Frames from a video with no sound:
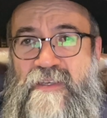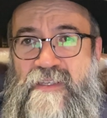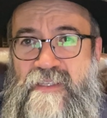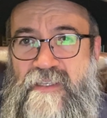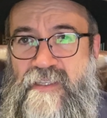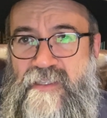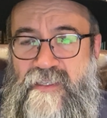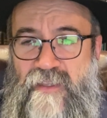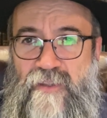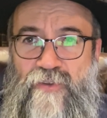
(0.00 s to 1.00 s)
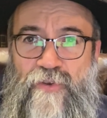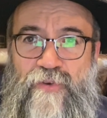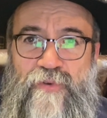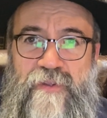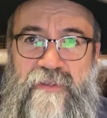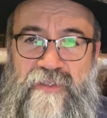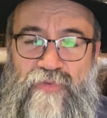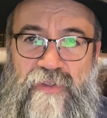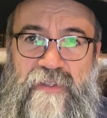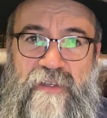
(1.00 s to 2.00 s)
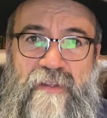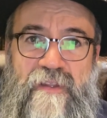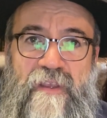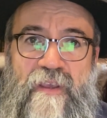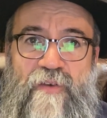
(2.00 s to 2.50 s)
since in the Torah it is written,